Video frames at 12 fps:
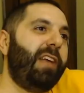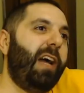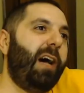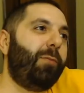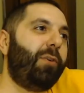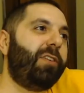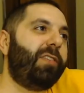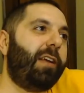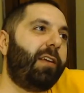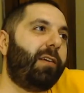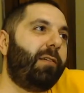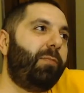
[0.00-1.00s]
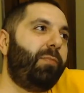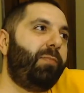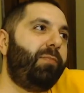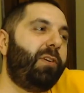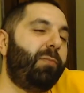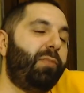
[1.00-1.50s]
album where it's like
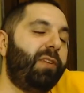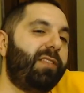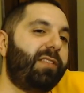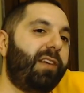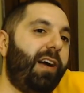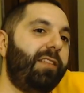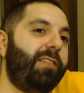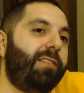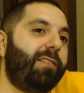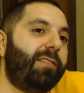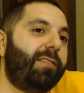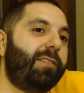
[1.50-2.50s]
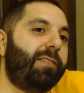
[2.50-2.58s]
complete silence.